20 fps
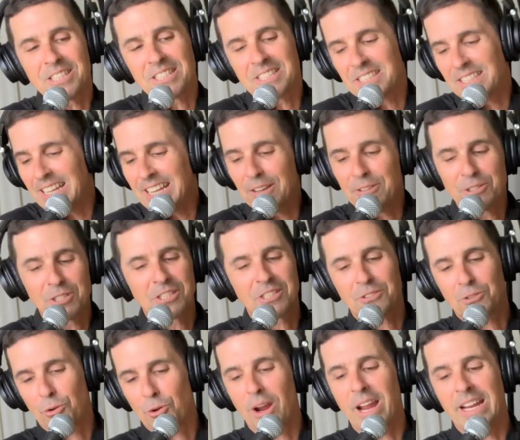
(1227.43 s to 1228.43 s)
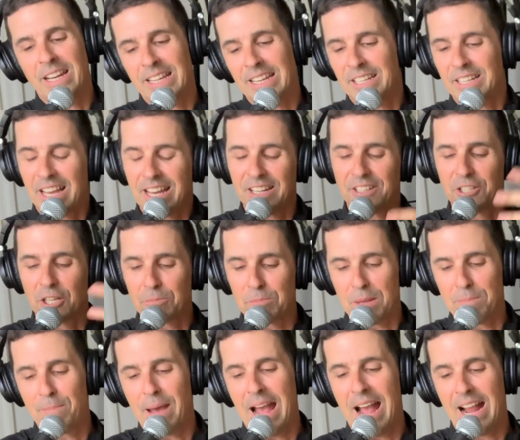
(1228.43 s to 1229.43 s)
it was just great. And it kind of took
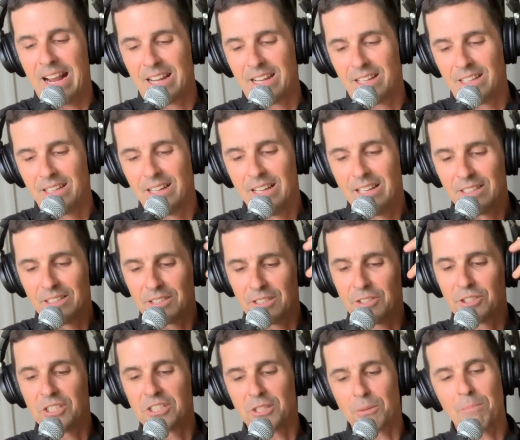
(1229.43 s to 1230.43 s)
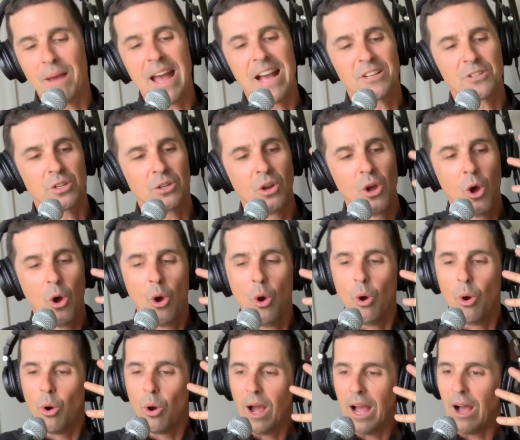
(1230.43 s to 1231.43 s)
me back to just imagine
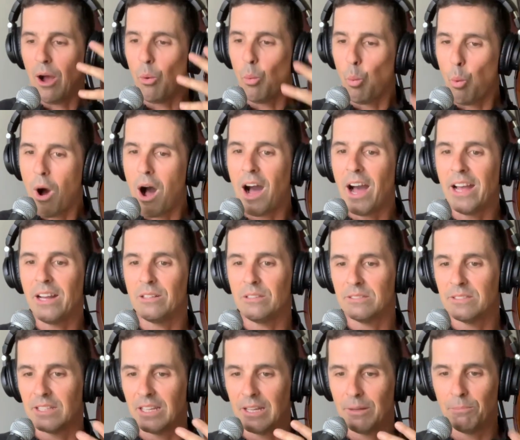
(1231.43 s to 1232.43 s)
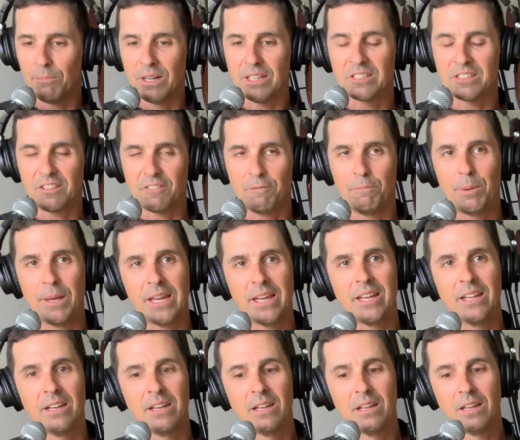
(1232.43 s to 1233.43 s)
how wild it must have
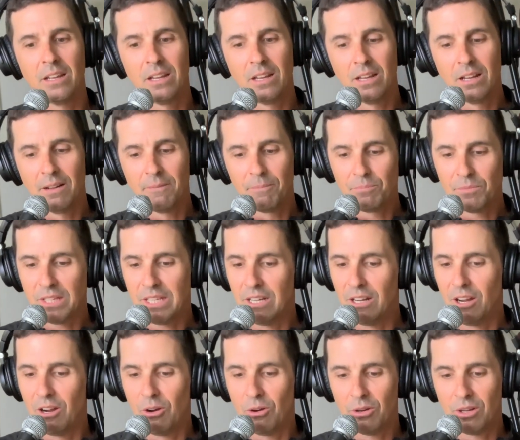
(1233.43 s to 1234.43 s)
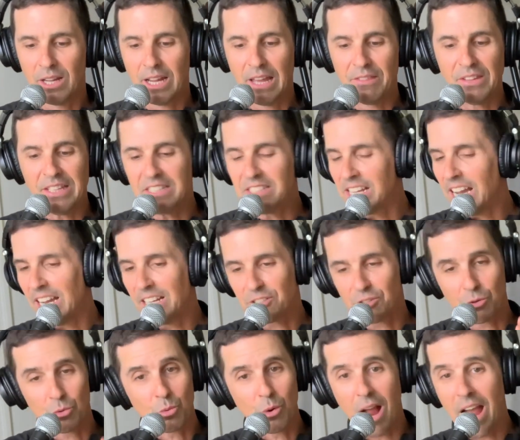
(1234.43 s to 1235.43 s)
been, and these
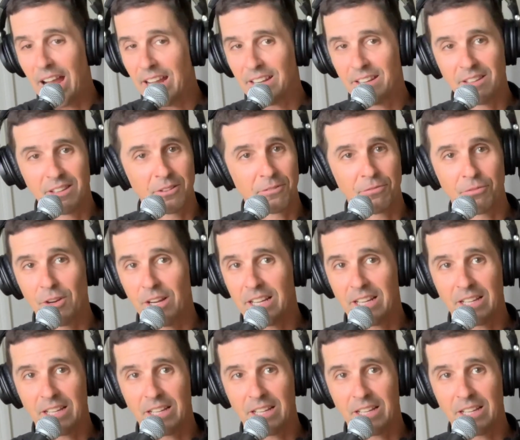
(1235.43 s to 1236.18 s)
guys are riding the